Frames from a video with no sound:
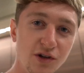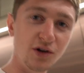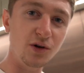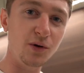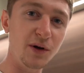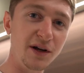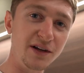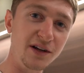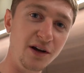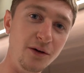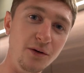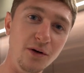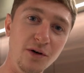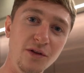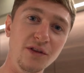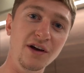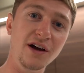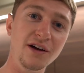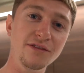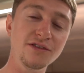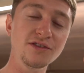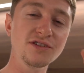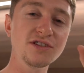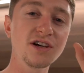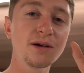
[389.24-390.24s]
a quick note on that,
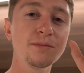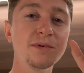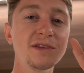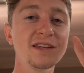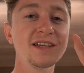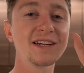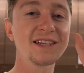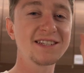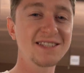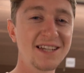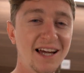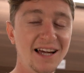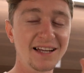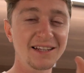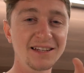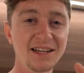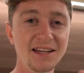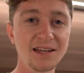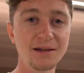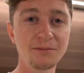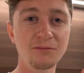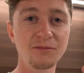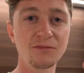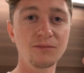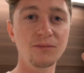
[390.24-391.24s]
if you type in the exact
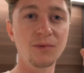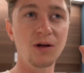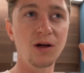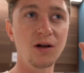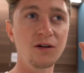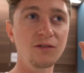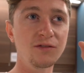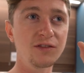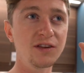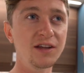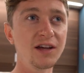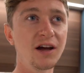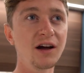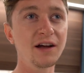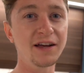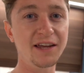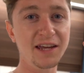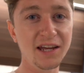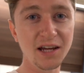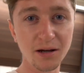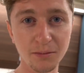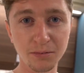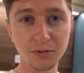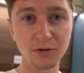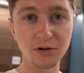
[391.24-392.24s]
name of the
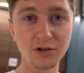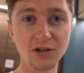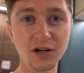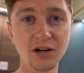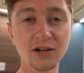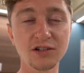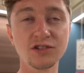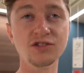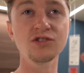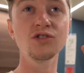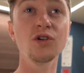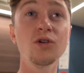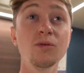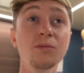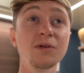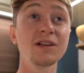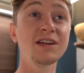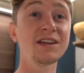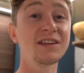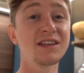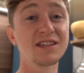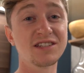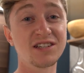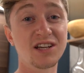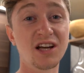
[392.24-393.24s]
IKEA product,
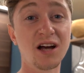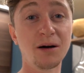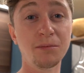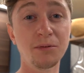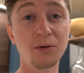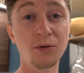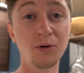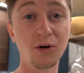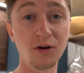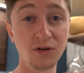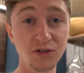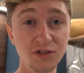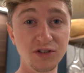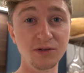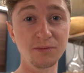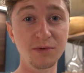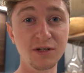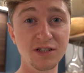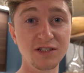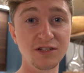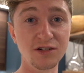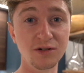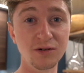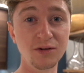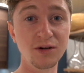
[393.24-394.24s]
normally there's a couple on
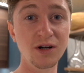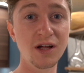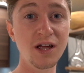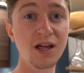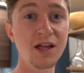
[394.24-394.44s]
Dubizzle